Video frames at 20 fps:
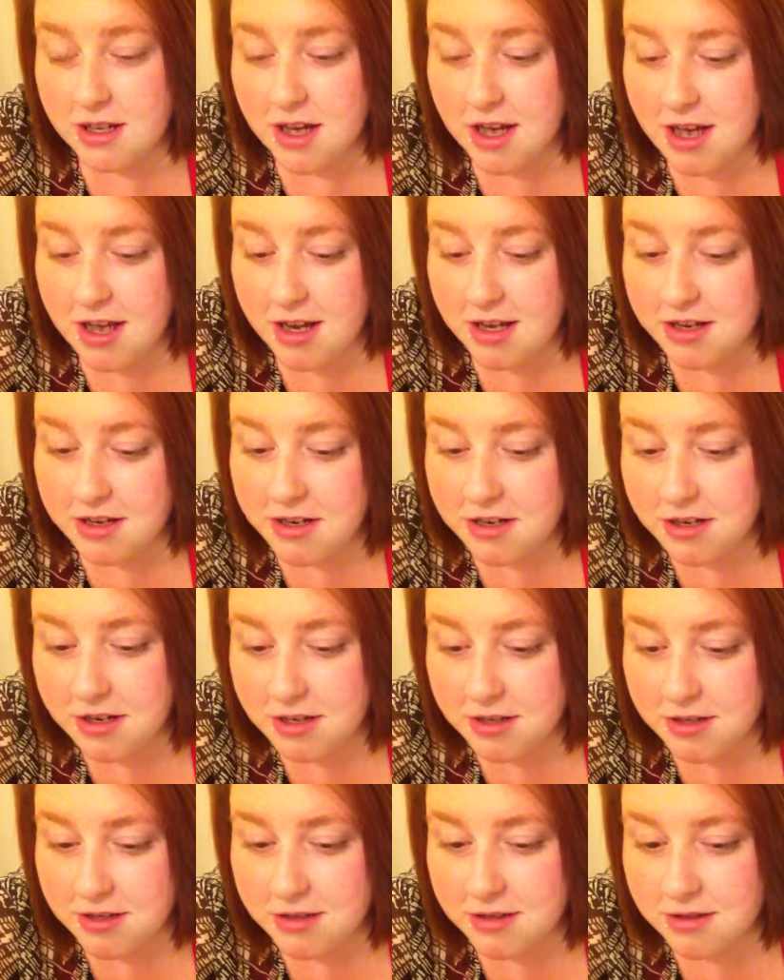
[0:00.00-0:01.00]
And
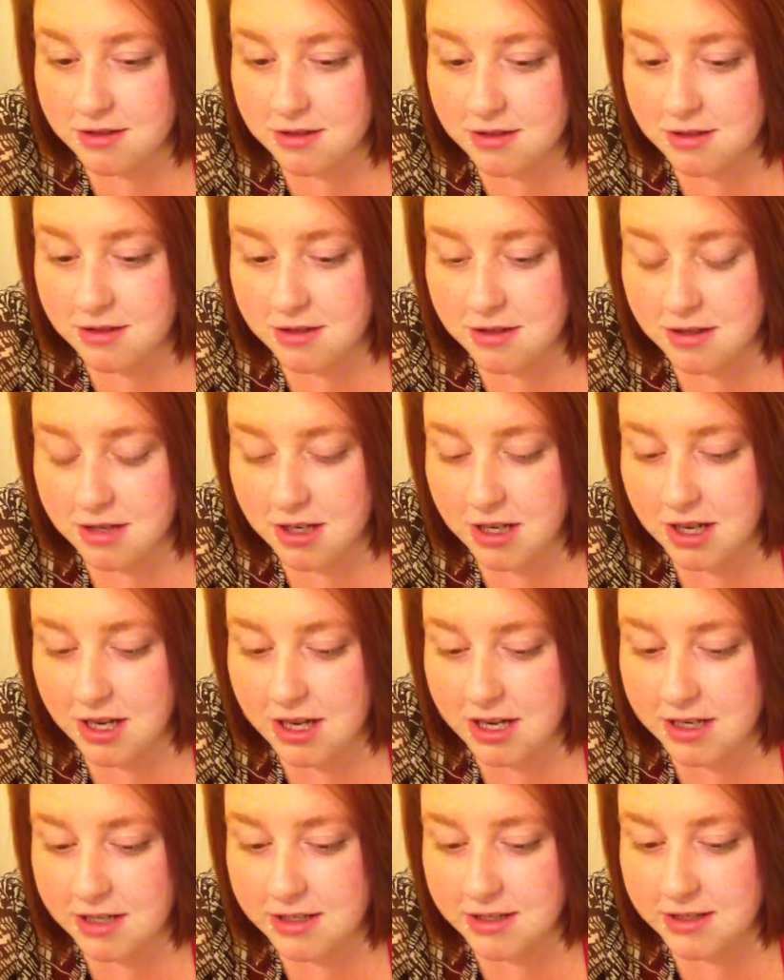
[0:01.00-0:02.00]

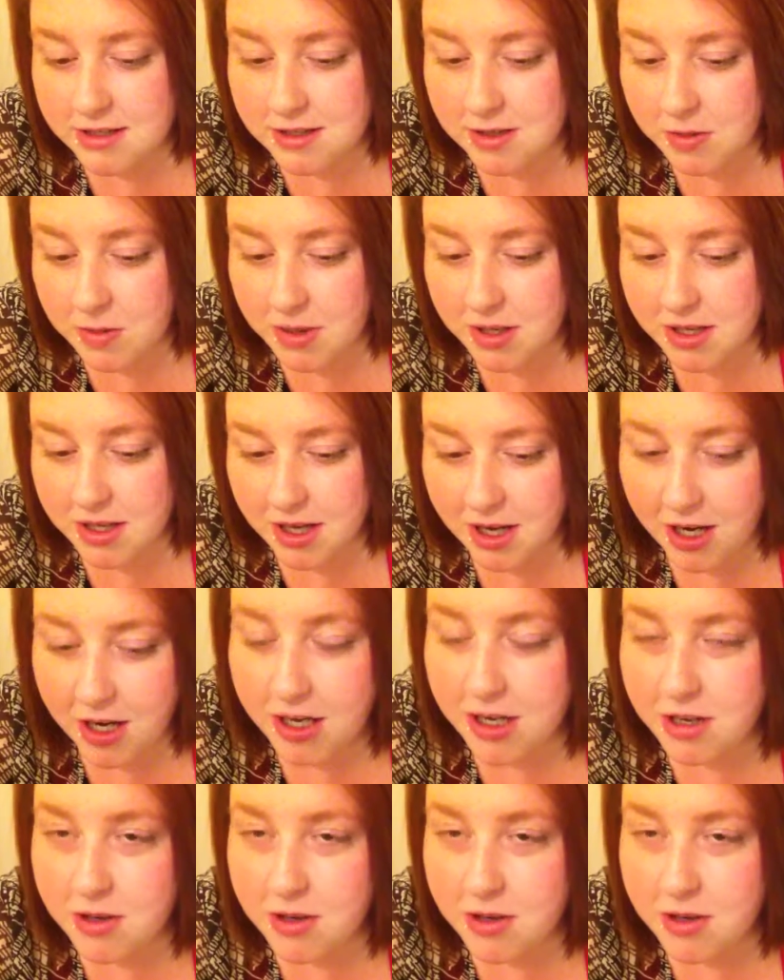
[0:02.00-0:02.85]
he's the one that I